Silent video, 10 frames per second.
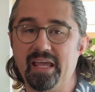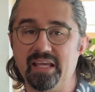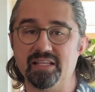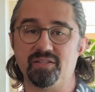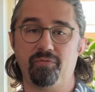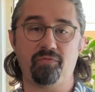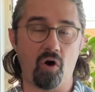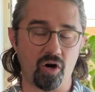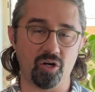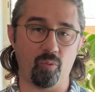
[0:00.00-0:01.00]
is
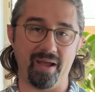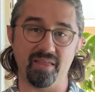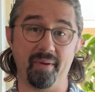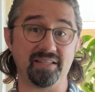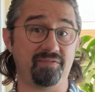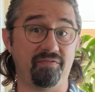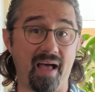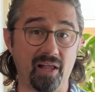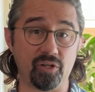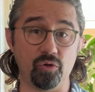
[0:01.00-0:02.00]
far and away the best
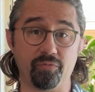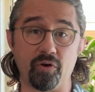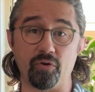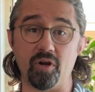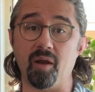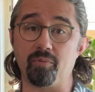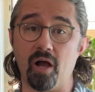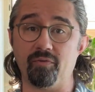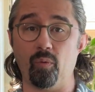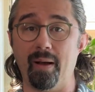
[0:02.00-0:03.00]
value for your
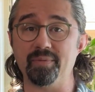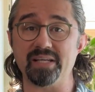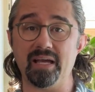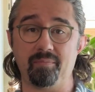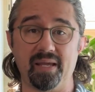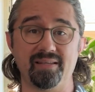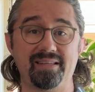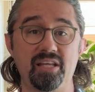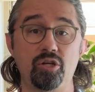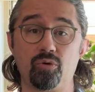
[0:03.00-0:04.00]
nonprofit website, because
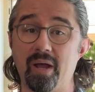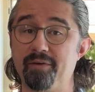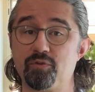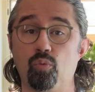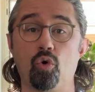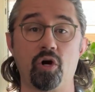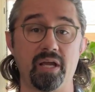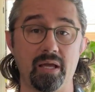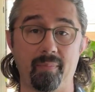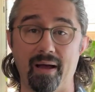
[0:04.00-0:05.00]
then you don't have to
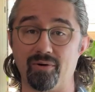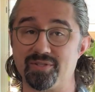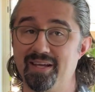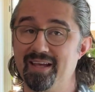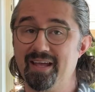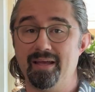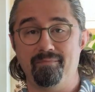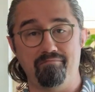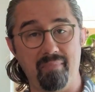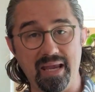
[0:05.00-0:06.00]
worry about
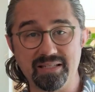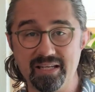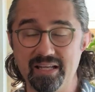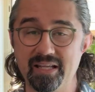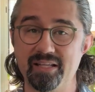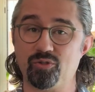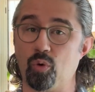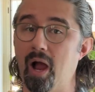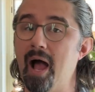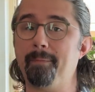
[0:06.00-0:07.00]
maintenance
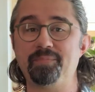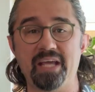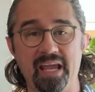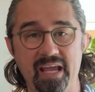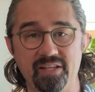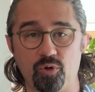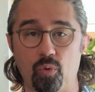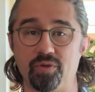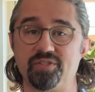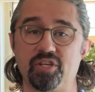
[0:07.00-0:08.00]
or updates
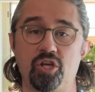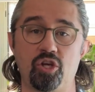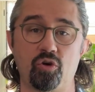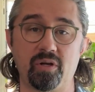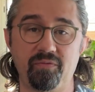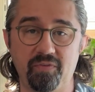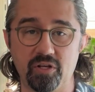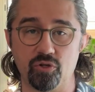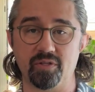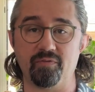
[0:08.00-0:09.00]
or the security
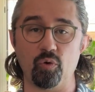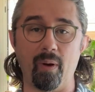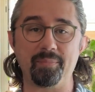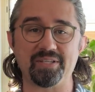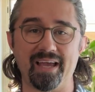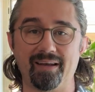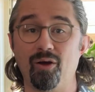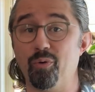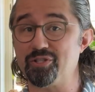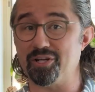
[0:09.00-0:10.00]
features of your website,
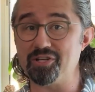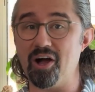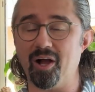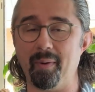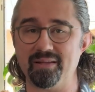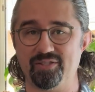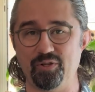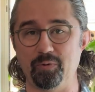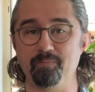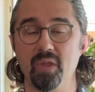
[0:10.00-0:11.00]
which I'll talk about
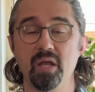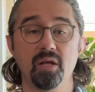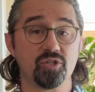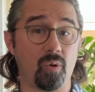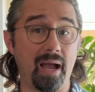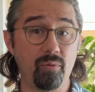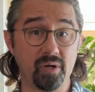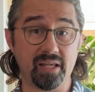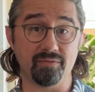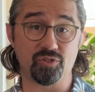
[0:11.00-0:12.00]
soon. So I
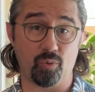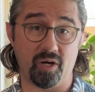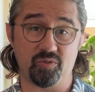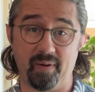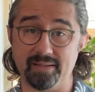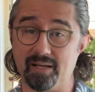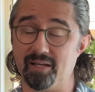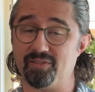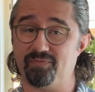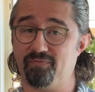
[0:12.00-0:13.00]
would give Squarespace
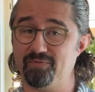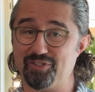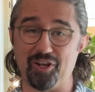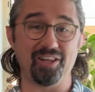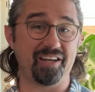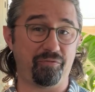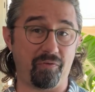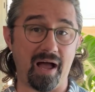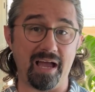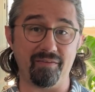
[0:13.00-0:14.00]
a solid
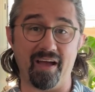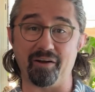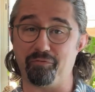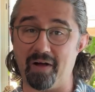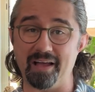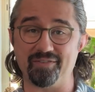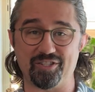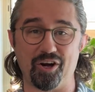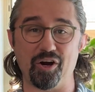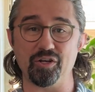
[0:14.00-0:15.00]
5 out of 5
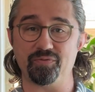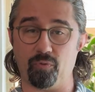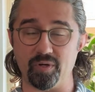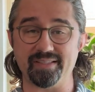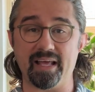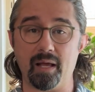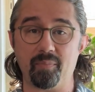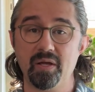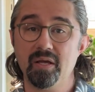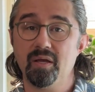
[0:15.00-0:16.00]
stars for
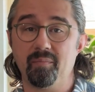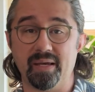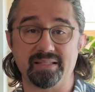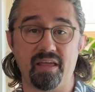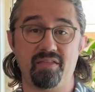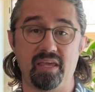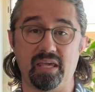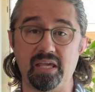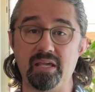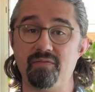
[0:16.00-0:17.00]
setup, because I
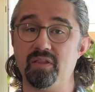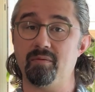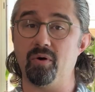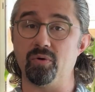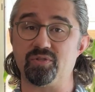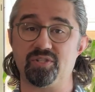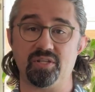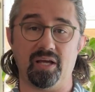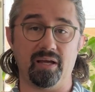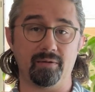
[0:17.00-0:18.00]
think even the most
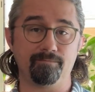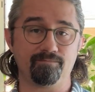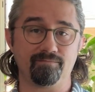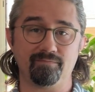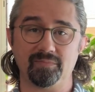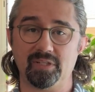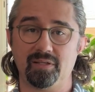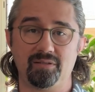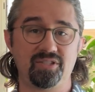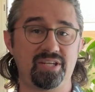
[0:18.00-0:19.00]

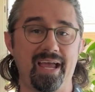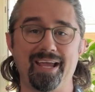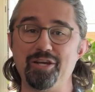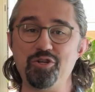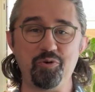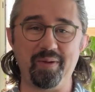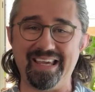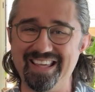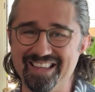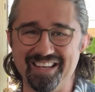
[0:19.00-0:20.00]
tech
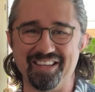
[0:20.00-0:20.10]
newbie,